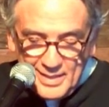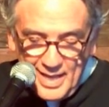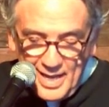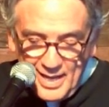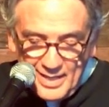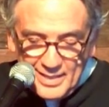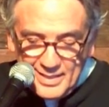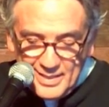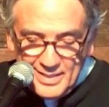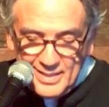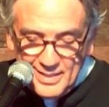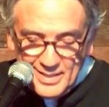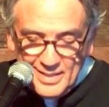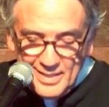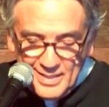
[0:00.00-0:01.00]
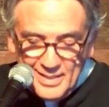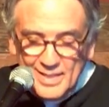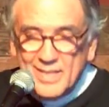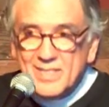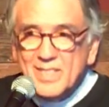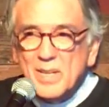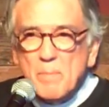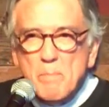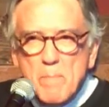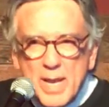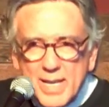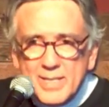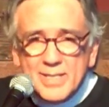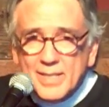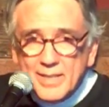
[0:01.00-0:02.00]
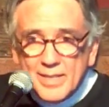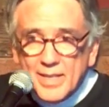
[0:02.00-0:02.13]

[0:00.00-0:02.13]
That is an amazing